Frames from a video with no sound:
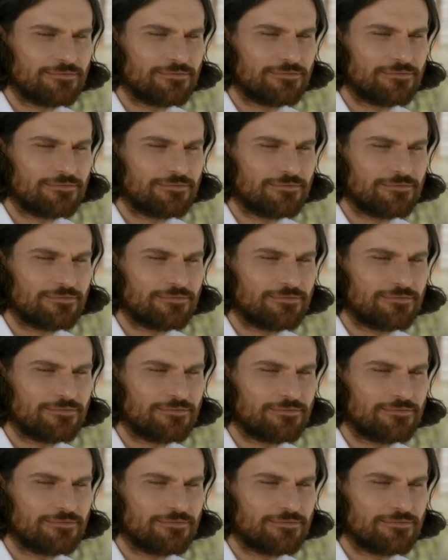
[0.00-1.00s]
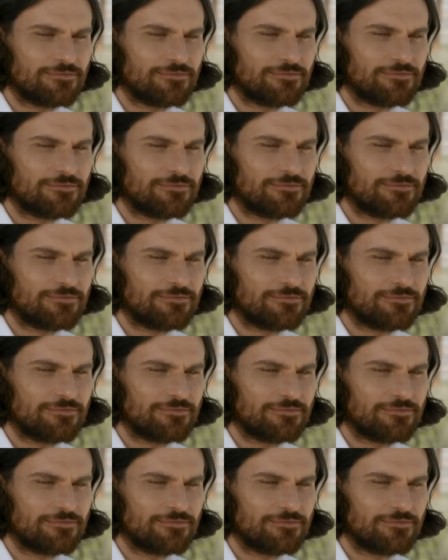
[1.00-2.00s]

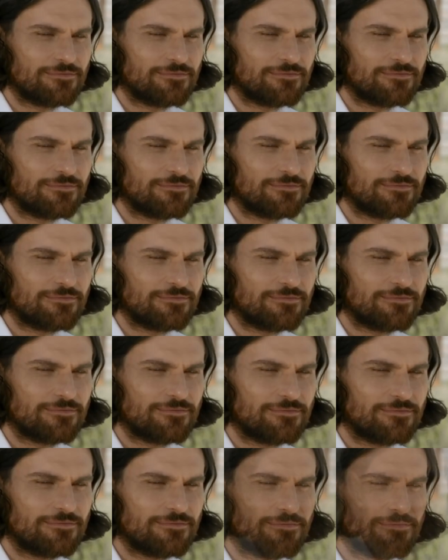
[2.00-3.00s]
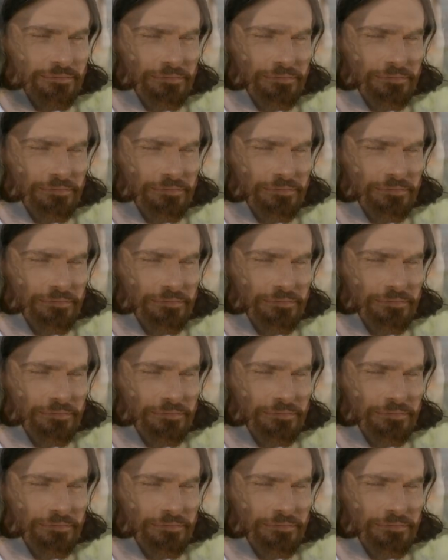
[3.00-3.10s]
No one is speaking in this clip.